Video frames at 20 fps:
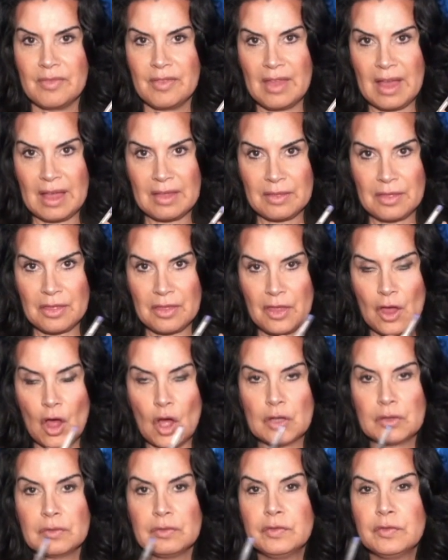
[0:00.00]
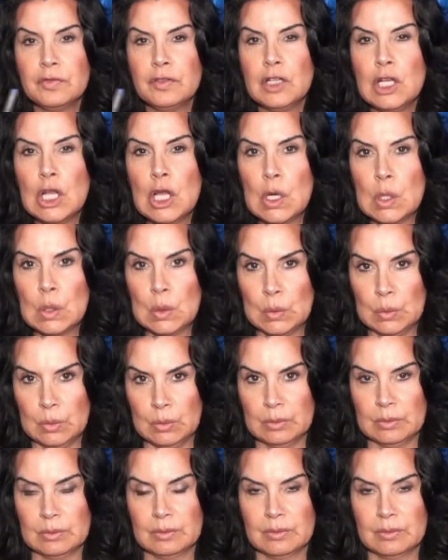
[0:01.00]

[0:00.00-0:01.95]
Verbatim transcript: that thought flow,